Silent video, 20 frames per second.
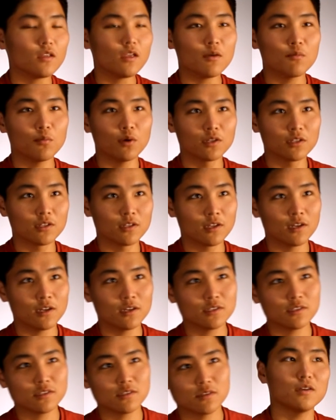
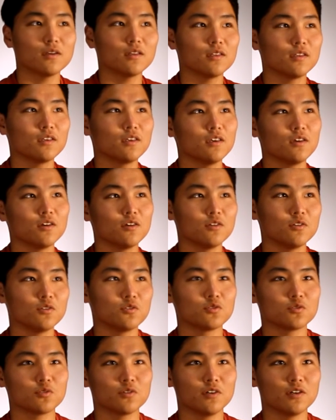monologues, and he
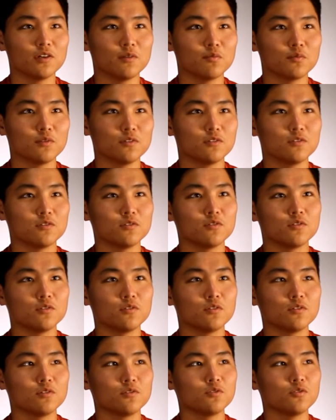usually helped me
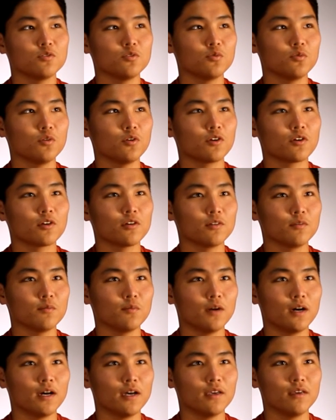to work
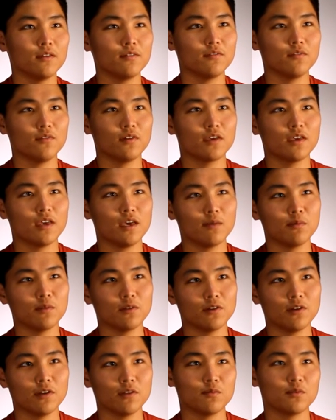on my
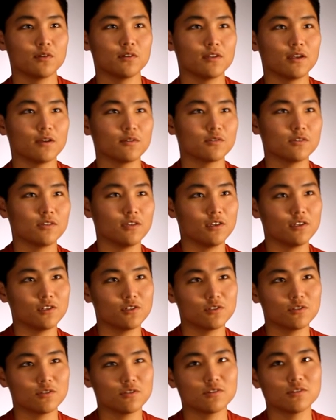vocabulary and
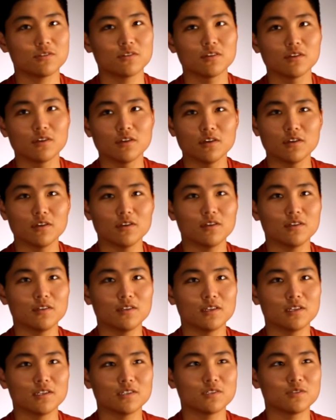pronunciations, and
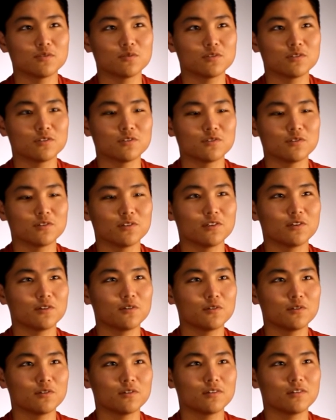that's just really
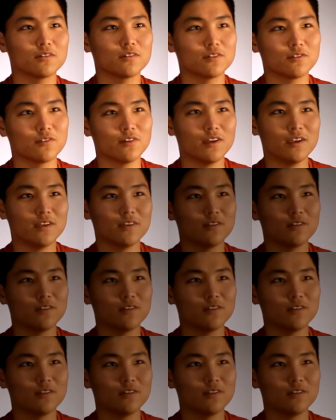great, you